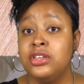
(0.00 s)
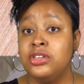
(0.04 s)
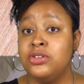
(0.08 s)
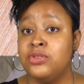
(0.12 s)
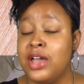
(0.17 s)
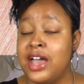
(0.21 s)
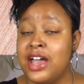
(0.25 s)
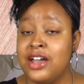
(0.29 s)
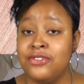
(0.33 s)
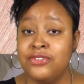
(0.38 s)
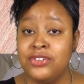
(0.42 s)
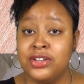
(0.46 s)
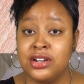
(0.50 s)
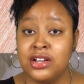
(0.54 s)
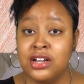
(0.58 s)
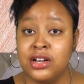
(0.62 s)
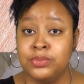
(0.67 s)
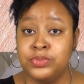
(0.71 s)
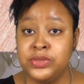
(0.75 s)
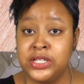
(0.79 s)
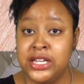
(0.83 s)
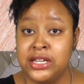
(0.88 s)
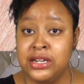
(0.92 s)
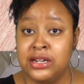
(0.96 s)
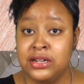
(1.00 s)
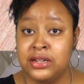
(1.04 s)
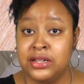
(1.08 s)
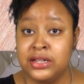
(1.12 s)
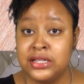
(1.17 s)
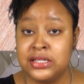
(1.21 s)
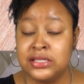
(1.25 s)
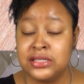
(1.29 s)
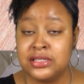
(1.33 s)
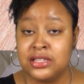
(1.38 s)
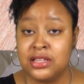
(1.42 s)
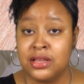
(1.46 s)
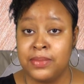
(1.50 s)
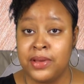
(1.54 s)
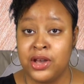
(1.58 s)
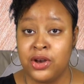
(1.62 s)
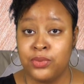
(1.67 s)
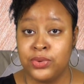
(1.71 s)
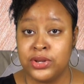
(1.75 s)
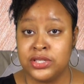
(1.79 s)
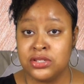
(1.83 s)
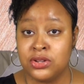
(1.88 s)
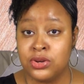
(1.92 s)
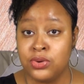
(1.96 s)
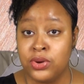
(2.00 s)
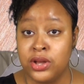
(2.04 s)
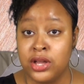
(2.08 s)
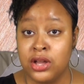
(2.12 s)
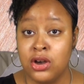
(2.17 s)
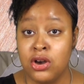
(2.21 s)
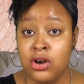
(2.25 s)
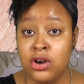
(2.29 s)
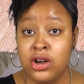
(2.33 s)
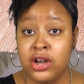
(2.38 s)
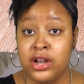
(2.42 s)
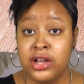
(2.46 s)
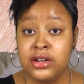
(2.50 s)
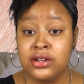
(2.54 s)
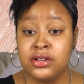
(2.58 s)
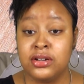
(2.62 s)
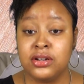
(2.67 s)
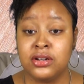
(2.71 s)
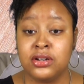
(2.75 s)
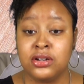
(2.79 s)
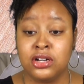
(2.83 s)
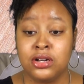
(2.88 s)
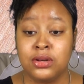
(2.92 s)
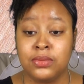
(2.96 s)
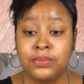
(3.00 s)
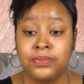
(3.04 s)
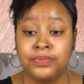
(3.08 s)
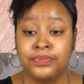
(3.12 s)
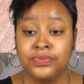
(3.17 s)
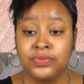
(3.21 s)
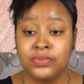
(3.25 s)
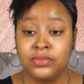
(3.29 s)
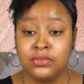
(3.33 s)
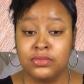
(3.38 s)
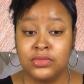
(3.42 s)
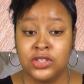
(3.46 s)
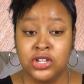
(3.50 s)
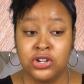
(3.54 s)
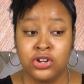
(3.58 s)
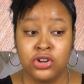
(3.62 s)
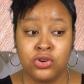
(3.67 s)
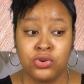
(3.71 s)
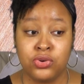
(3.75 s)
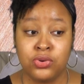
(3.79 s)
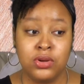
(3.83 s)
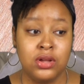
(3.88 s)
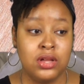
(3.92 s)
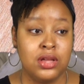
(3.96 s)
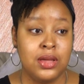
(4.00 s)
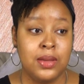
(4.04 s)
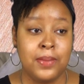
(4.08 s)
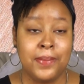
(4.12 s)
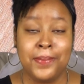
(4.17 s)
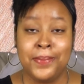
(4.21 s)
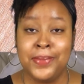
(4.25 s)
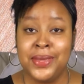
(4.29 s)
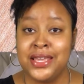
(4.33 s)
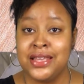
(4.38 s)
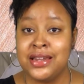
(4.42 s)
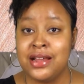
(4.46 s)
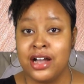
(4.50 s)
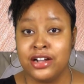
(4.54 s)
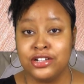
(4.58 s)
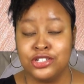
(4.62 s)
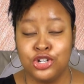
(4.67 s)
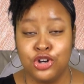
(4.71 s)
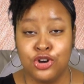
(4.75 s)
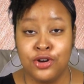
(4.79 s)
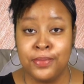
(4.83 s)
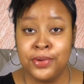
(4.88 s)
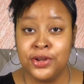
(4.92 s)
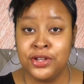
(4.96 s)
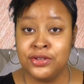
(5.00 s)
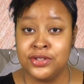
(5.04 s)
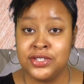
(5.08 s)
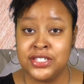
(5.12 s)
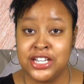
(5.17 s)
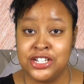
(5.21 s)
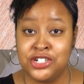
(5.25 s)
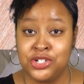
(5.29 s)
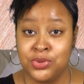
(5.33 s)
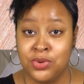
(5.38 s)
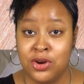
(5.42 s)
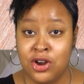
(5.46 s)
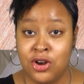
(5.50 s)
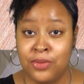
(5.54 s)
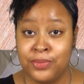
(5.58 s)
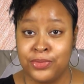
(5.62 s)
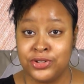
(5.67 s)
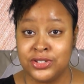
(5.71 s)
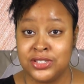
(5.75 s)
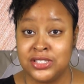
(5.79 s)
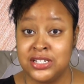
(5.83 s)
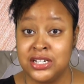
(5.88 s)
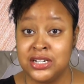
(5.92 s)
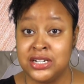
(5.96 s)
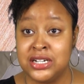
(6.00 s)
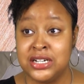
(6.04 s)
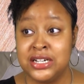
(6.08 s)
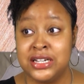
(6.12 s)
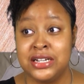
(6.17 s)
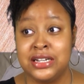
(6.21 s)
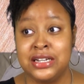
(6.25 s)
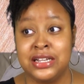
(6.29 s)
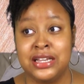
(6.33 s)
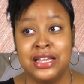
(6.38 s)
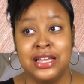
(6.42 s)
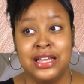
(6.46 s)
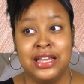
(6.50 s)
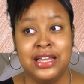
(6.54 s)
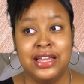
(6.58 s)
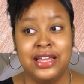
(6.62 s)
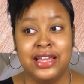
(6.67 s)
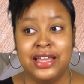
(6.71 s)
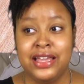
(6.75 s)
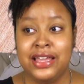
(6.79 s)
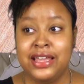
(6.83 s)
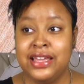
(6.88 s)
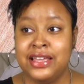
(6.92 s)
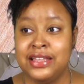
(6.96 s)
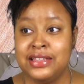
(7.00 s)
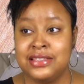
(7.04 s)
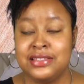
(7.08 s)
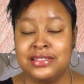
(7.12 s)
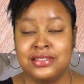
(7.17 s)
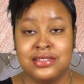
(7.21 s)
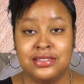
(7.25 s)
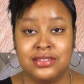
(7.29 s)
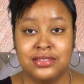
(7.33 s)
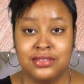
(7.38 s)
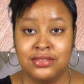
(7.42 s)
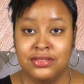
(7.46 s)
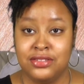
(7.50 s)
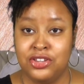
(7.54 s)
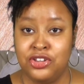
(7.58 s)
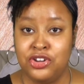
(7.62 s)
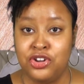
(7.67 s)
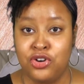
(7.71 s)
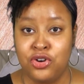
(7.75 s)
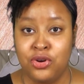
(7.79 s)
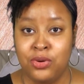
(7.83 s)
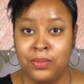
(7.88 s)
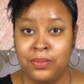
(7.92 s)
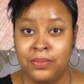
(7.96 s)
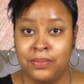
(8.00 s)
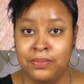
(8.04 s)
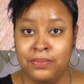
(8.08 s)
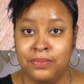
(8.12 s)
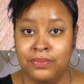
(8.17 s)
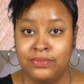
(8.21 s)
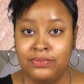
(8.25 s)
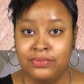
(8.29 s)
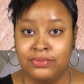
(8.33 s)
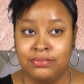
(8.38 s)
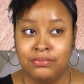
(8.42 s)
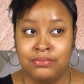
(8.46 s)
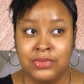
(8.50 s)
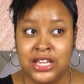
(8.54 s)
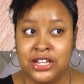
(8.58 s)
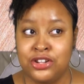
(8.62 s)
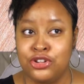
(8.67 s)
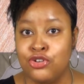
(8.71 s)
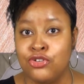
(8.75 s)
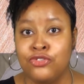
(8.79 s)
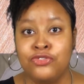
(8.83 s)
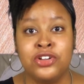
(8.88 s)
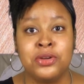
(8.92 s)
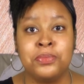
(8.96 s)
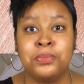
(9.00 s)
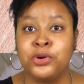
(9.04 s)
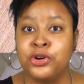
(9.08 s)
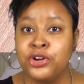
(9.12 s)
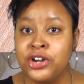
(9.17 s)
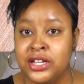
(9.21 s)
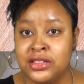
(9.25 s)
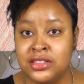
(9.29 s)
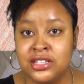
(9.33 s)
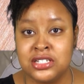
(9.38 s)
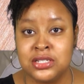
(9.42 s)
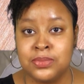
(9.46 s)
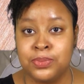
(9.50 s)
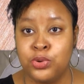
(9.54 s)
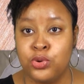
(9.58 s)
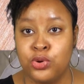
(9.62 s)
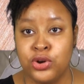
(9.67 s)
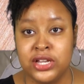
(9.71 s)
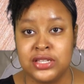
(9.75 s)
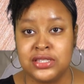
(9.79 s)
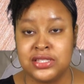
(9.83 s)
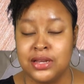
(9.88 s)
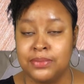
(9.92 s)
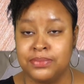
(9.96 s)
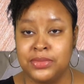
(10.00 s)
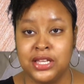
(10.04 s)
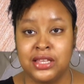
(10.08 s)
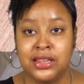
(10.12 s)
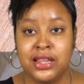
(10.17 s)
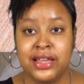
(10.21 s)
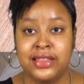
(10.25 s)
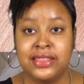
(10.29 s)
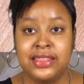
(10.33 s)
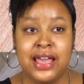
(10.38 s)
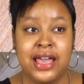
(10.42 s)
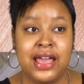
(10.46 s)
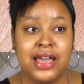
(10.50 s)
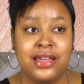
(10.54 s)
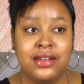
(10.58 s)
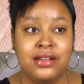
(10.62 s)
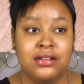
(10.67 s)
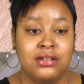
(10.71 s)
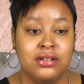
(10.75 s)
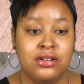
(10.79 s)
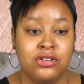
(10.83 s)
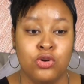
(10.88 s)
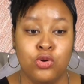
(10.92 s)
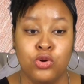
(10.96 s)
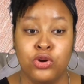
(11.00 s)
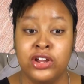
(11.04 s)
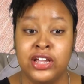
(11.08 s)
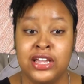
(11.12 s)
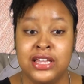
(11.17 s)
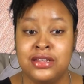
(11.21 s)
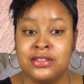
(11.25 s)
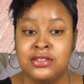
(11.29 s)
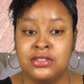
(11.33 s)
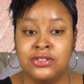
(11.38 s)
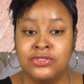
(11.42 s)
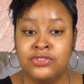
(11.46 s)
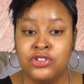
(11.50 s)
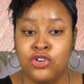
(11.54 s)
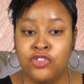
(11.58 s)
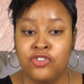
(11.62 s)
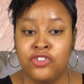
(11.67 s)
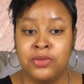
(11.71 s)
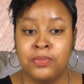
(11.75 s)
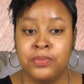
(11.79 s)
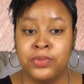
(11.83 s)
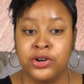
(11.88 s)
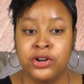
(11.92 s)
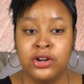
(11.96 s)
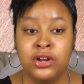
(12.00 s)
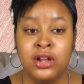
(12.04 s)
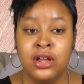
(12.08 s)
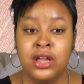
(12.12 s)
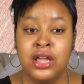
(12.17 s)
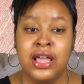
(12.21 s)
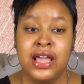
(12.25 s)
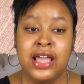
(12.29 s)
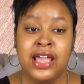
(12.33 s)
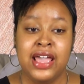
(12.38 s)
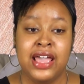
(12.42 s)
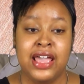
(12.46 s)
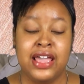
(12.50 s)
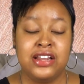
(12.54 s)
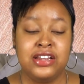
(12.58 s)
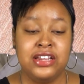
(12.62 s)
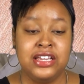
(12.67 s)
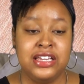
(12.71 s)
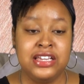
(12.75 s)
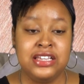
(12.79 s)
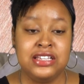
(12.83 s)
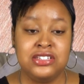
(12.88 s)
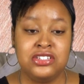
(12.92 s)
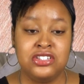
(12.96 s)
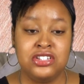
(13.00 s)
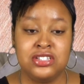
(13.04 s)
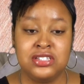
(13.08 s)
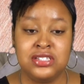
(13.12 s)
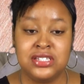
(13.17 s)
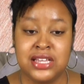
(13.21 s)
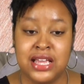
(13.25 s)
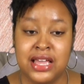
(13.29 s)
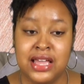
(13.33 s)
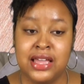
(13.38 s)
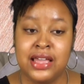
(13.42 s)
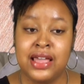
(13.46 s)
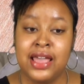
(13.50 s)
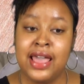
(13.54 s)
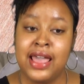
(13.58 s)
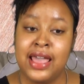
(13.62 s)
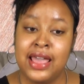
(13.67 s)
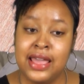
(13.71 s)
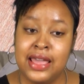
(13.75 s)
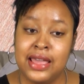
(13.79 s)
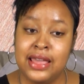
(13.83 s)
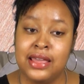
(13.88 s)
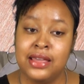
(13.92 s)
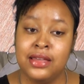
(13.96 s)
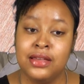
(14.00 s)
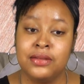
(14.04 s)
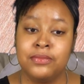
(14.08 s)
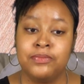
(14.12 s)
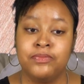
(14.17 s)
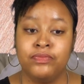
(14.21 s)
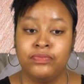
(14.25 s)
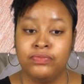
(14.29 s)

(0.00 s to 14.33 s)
You haven't updated us about what's going on. You know, mid-October, you said you were almost done. It's, you know, mid-November at this point, something like that, or end of November. And he's just saying, hey,